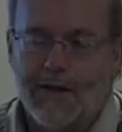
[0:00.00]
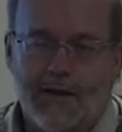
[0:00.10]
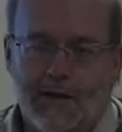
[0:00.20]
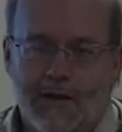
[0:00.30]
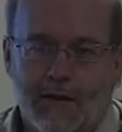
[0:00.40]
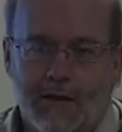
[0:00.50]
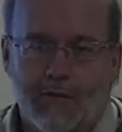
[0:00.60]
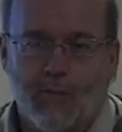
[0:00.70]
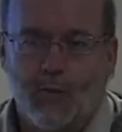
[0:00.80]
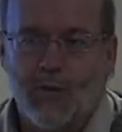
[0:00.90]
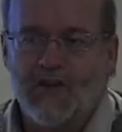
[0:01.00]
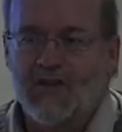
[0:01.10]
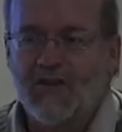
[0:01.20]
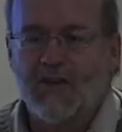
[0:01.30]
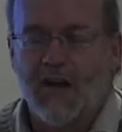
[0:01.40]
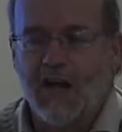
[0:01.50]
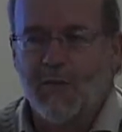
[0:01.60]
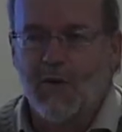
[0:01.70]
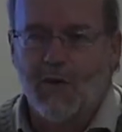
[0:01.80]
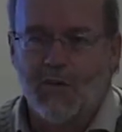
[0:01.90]
in a business
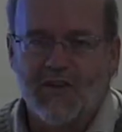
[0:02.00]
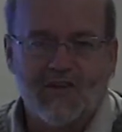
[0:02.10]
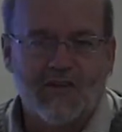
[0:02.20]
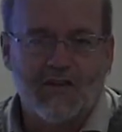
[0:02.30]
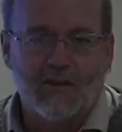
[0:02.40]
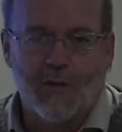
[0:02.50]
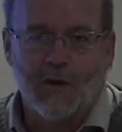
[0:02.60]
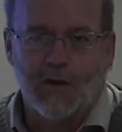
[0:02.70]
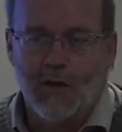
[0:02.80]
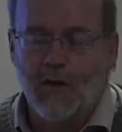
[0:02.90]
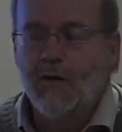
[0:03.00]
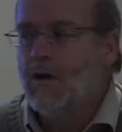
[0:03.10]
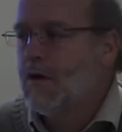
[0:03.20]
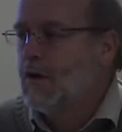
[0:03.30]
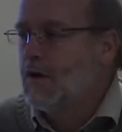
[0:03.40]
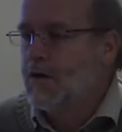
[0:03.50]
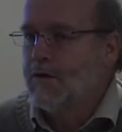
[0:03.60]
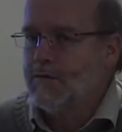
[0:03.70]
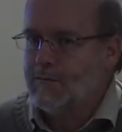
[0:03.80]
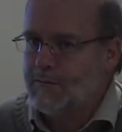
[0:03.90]
climate where businesses come and go,
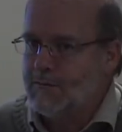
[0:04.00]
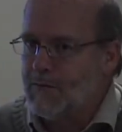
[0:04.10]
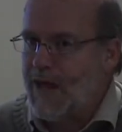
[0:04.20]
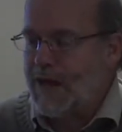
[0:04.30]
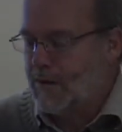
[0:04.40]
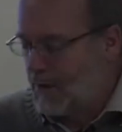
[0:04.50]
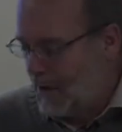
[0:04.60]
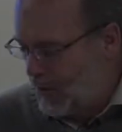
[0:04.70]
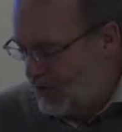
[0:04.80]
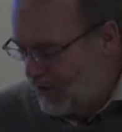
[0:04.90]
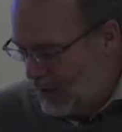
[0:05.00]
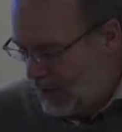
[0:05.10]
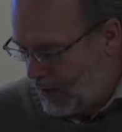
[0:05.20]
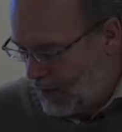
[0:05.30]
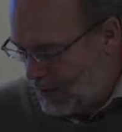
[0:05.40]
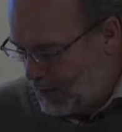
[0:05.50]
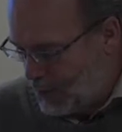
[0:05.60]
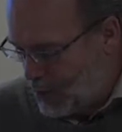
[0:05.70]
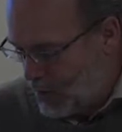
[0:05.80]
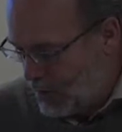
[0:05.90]
that energy security is
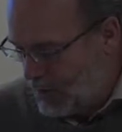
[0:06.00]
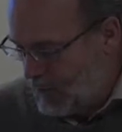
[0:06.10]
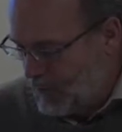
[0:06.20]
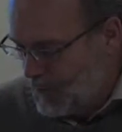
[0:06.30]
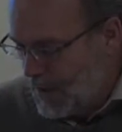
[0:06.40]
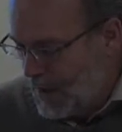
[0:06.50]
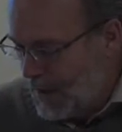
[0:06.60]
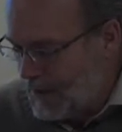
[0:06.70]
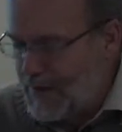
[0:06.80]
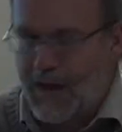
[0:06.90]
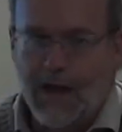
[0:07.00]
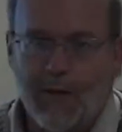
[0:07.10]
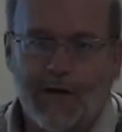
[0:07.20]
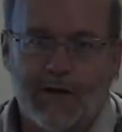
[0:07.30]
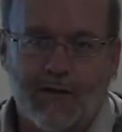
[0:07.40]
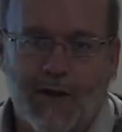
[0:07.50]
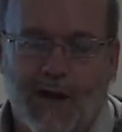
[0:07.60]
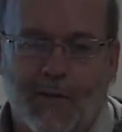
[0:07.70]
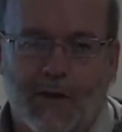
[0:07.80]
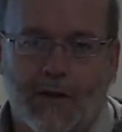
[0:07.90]
important. It's economic
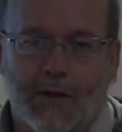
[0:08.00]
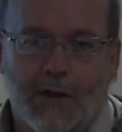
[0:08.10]
development.